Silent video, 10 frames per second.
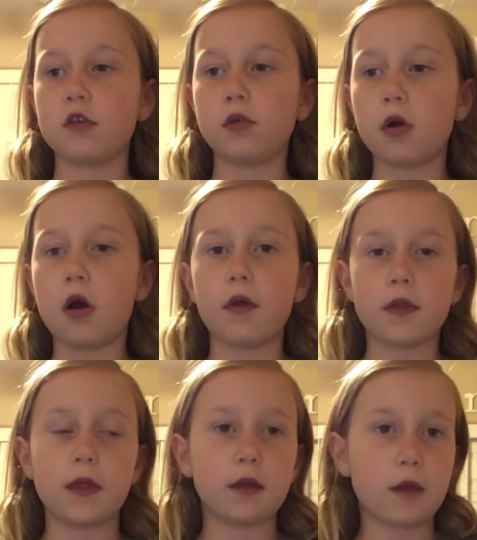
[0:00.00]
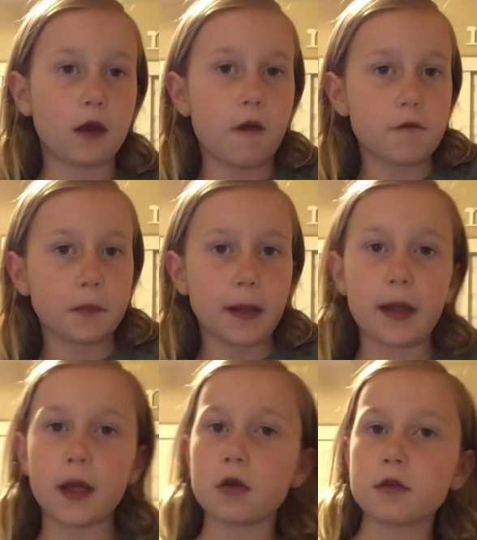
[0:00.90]
show you all the things I got from
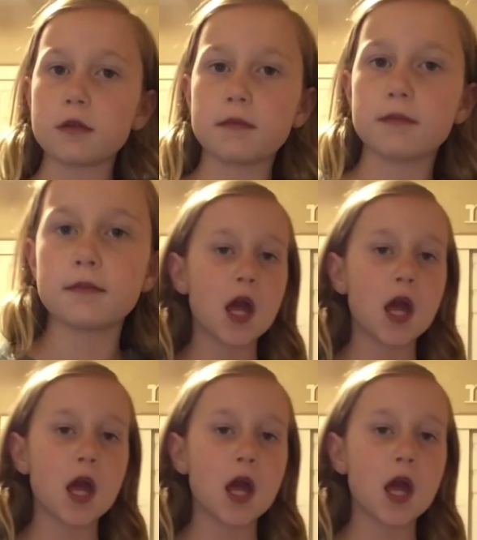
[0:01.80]
Claire's.